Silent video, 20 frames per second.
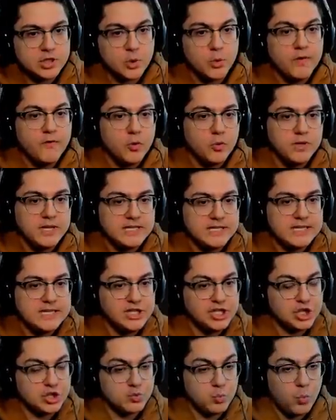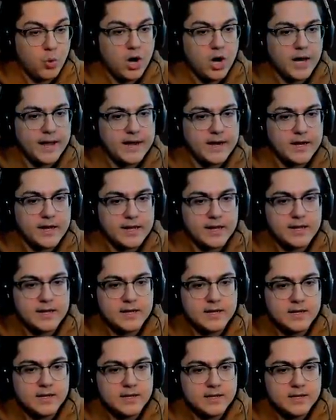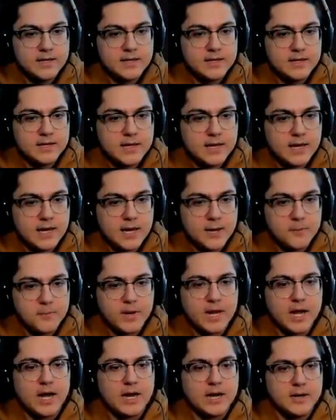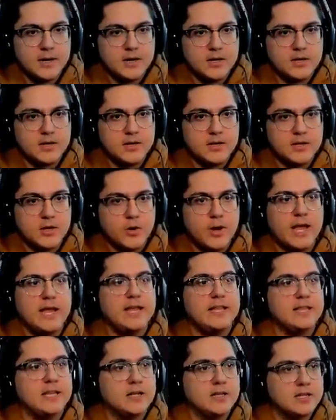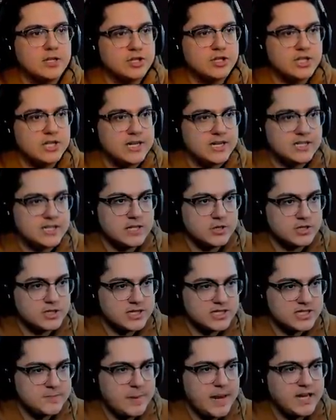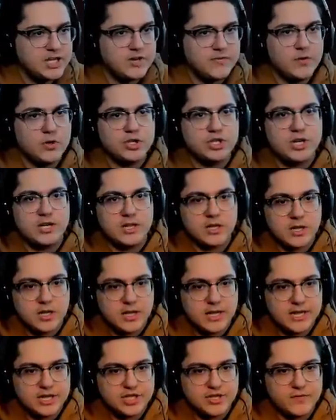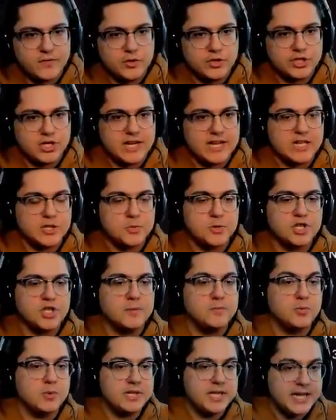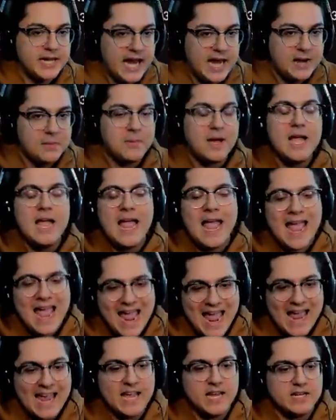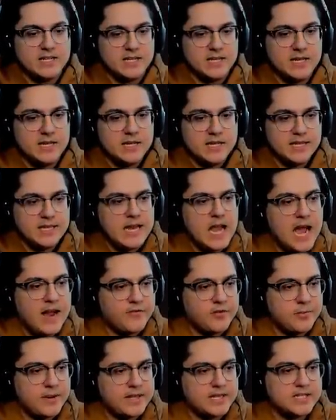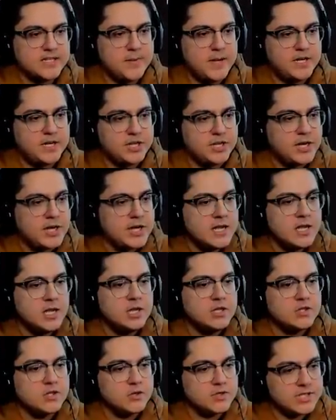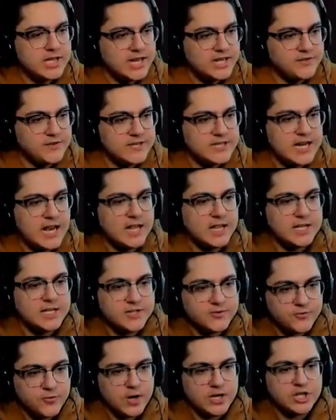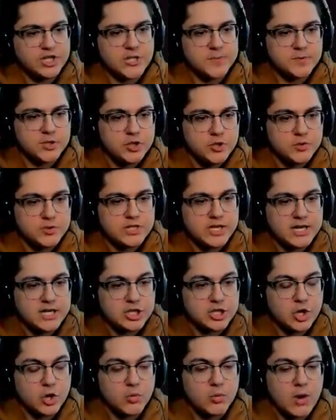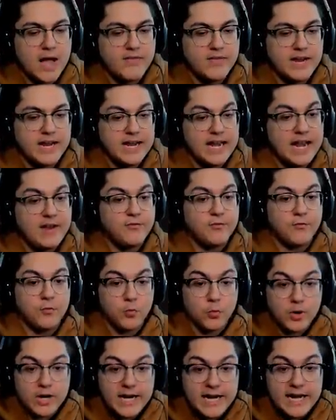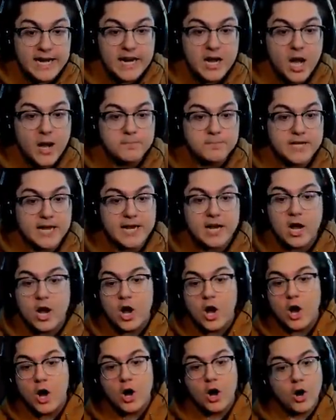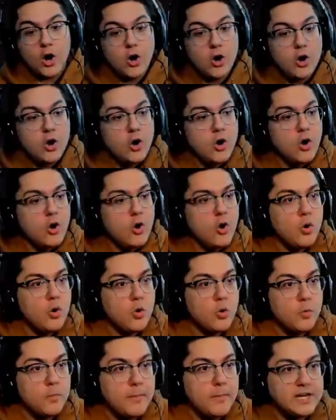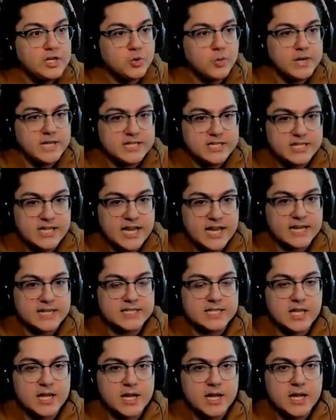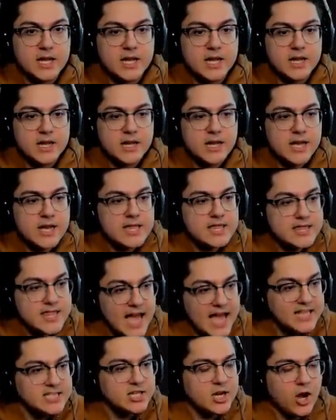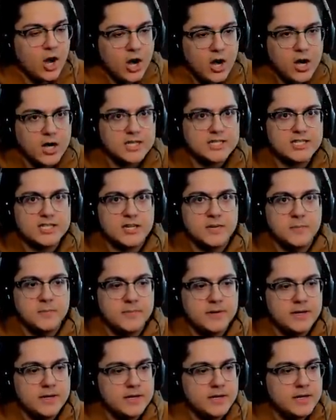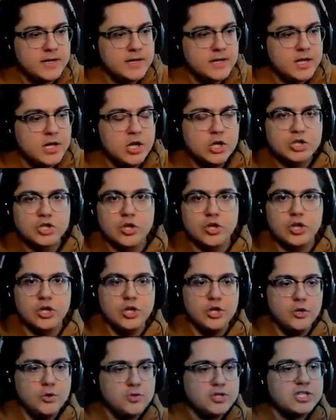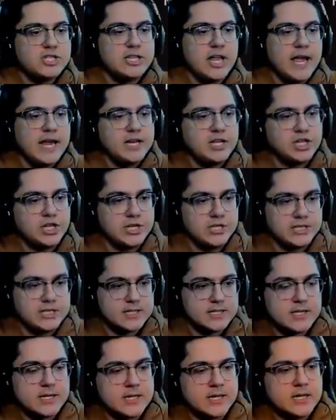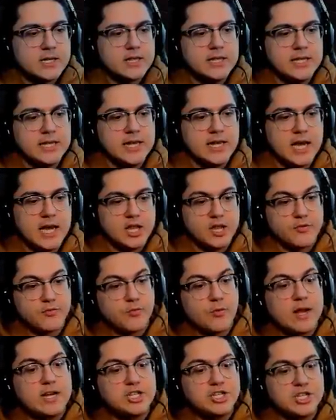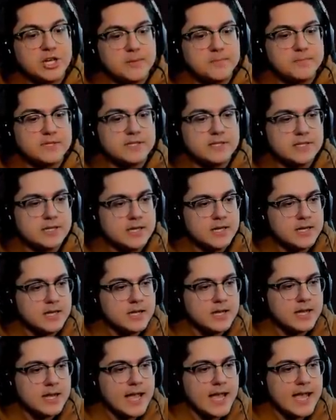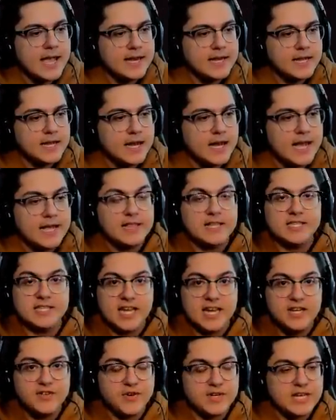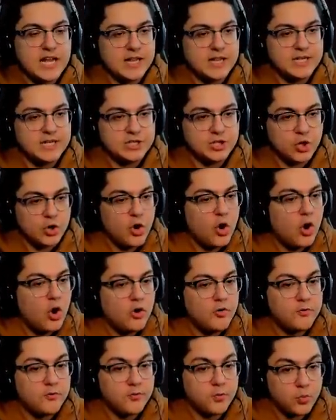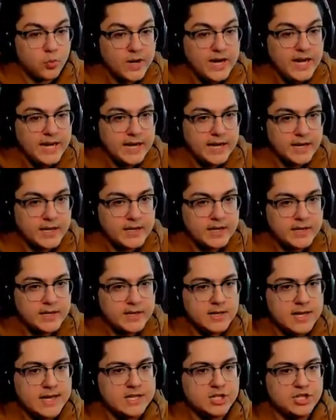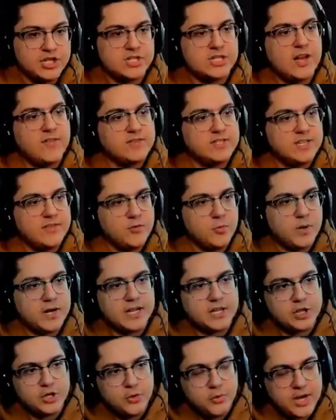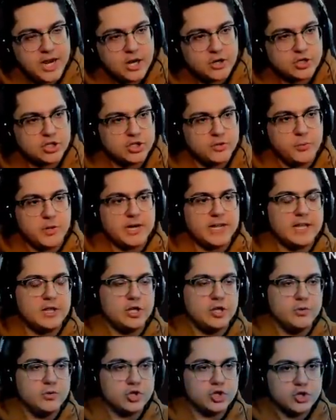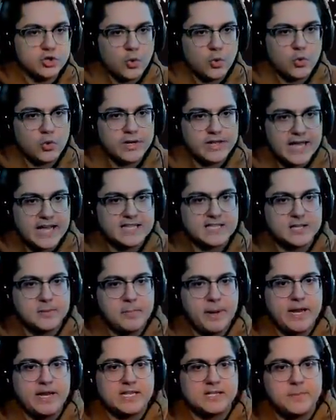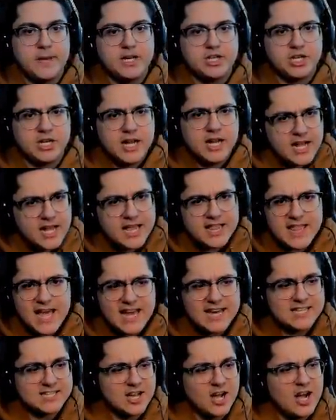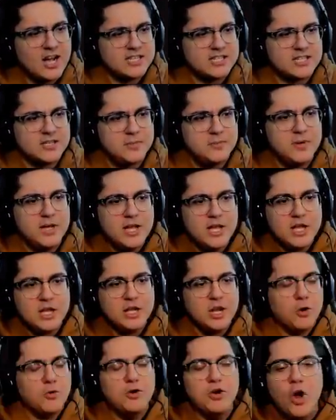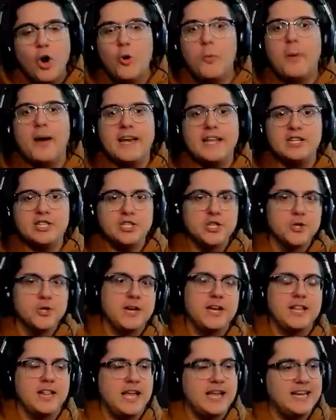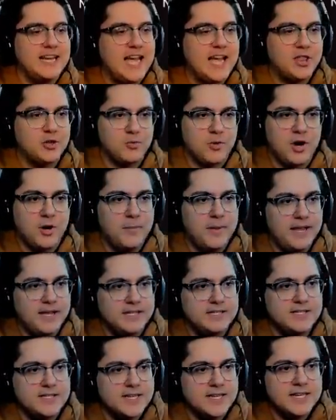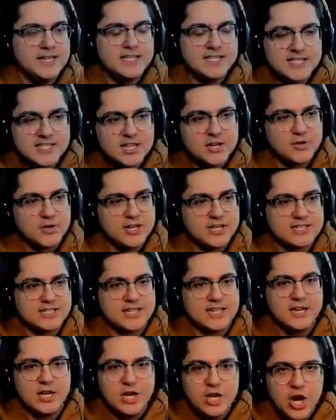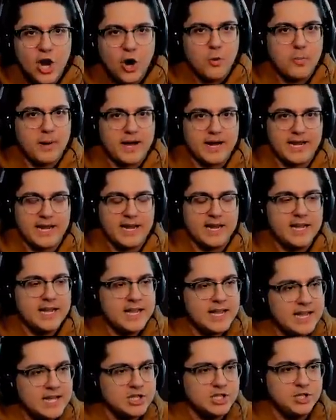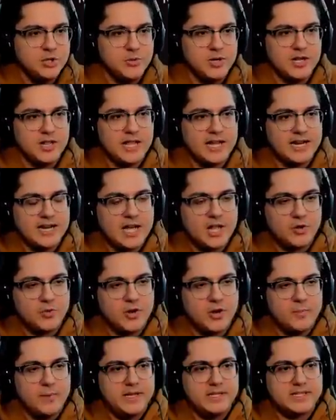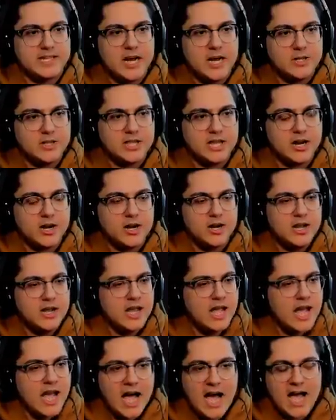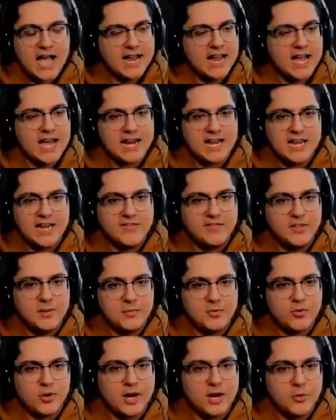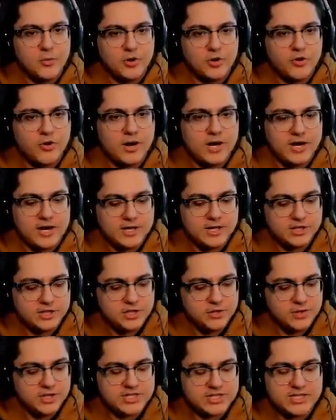So we've only seen just one. Um, we got okay, and the, there's an there's an expansion version and the collection version, I guess, which comes with the game and the aftermath expansion. So stage fatalities, friendships, new stages arriving in a free update. Oh, May 26th. That's awesome. So the new stages, the uh, the friendships, and uh, and the stage fatalities are all free. It's just obviously if you want to get the new characters, you want to get the new story. That's the paid expansion. That is awesome. Yo, nobody's doing it like NetherRealm is. Seriously, nobody is doing it like NetherRealm is out there. I gotta give them credit where credit is due.